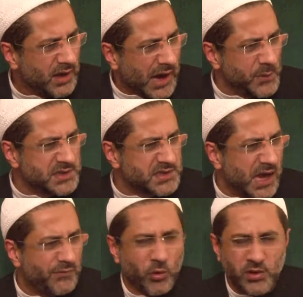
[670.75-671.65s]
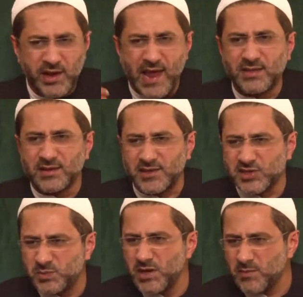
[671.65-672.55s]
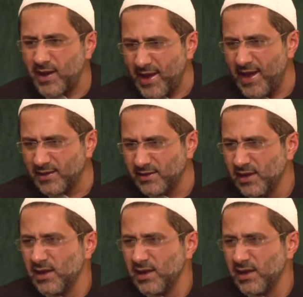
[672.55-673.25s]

I will say, I've only had the tasbih in my hand